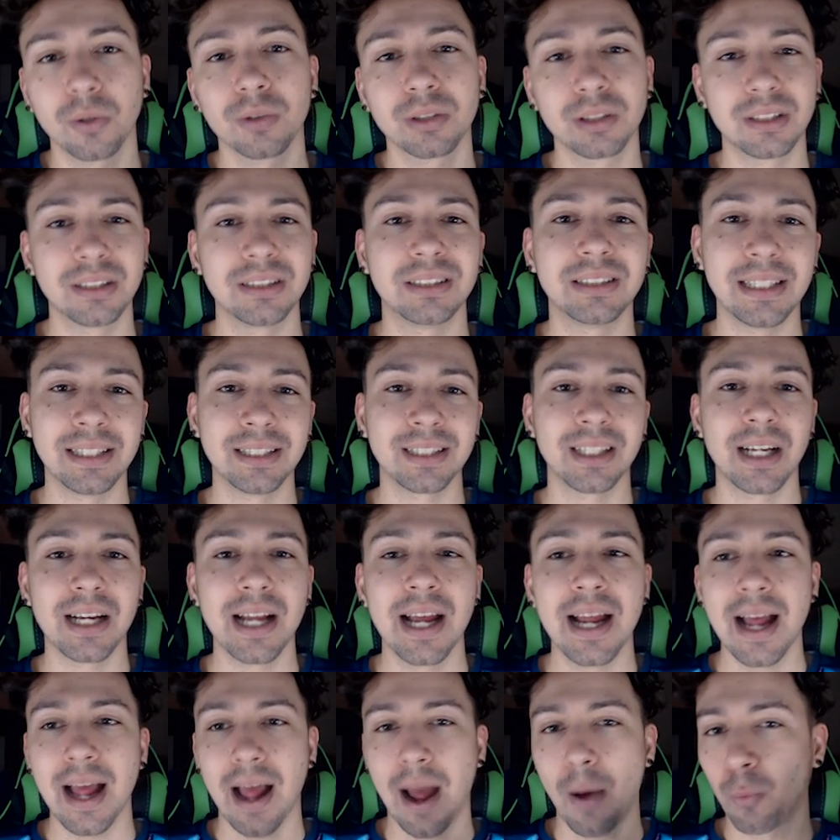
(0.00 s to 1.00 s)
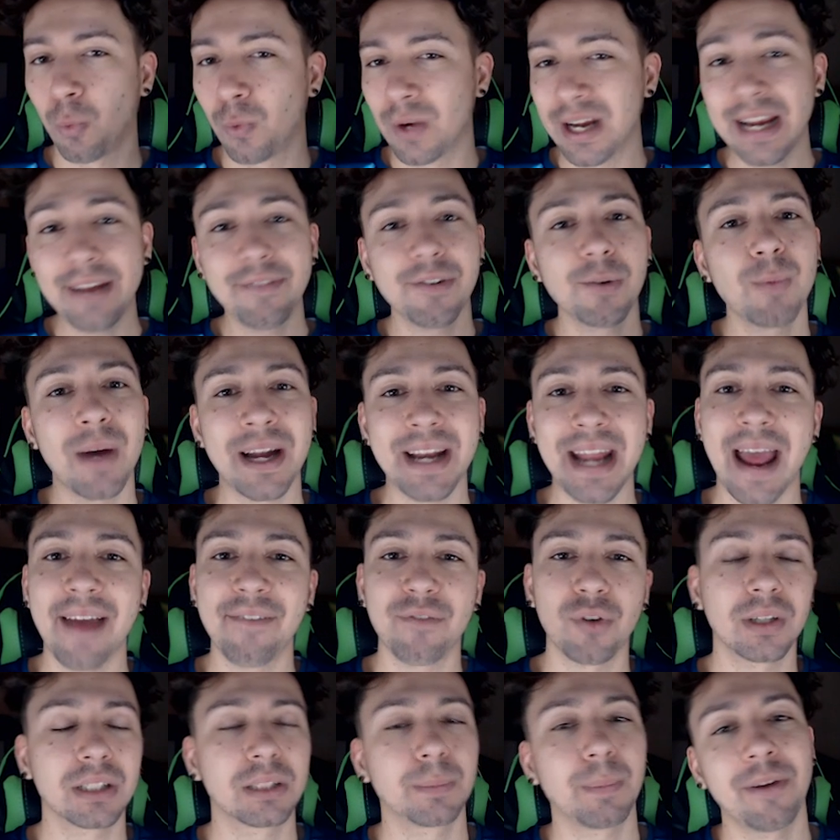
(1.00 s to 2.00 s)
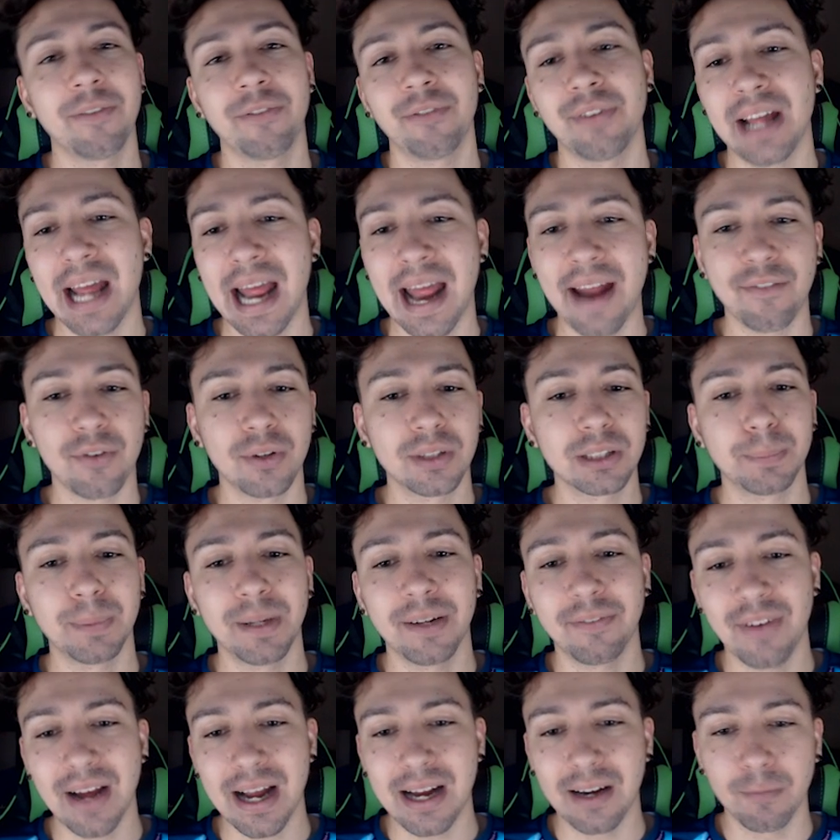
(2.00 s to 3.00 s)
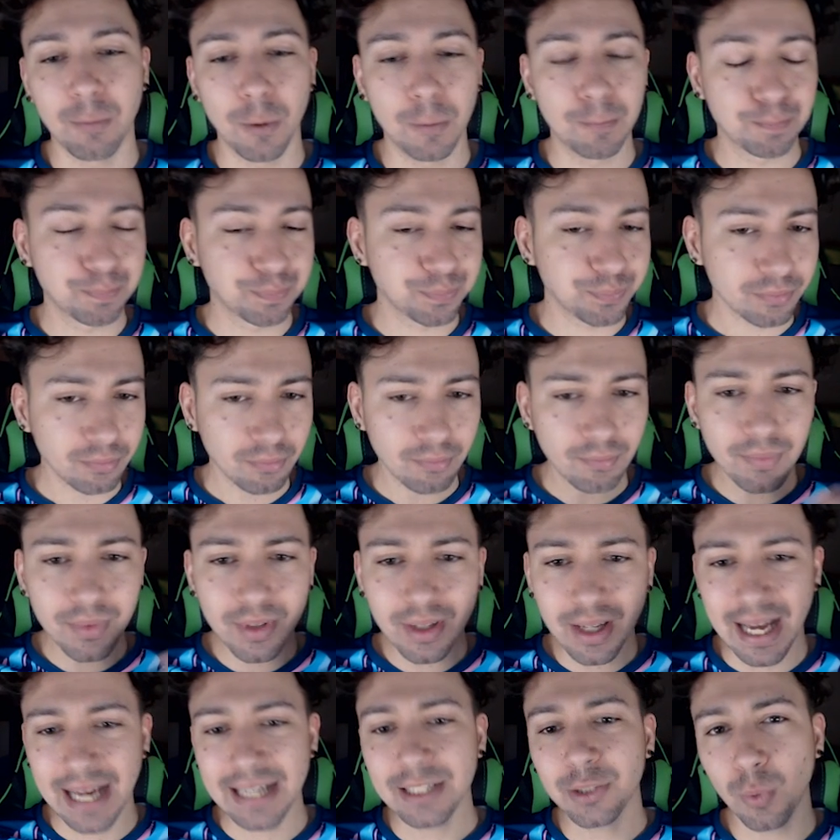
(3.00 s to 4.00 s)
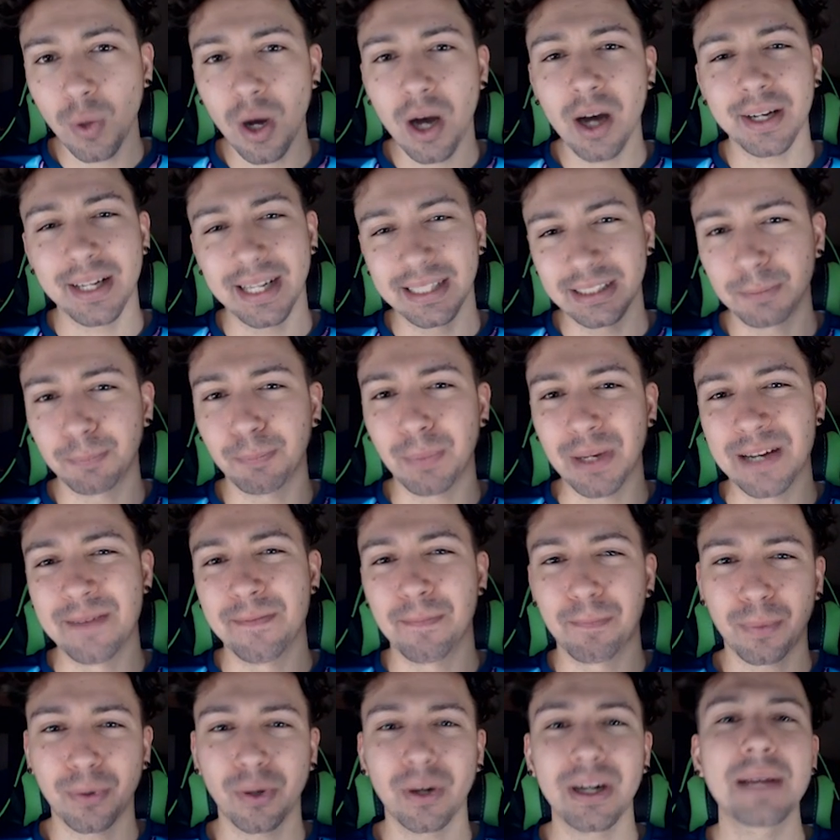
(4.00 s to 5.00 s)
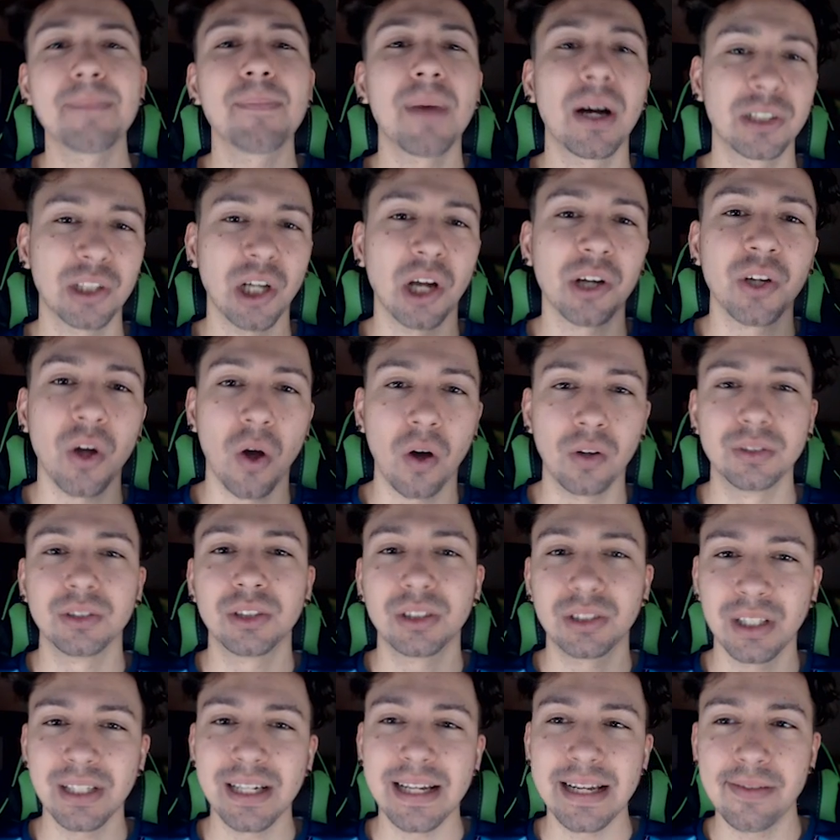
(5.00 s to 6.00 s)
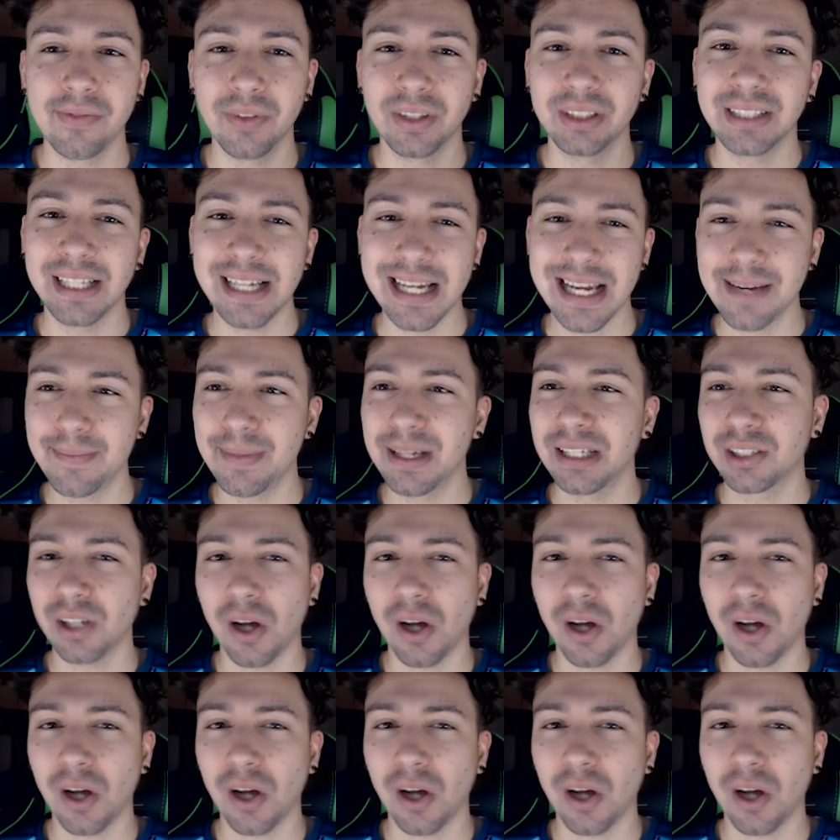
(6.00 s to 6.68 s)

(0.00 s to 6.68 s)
the course of the season, even when everyone's been fit, everyone's been available, Edouard has been pretty much a constant in the team.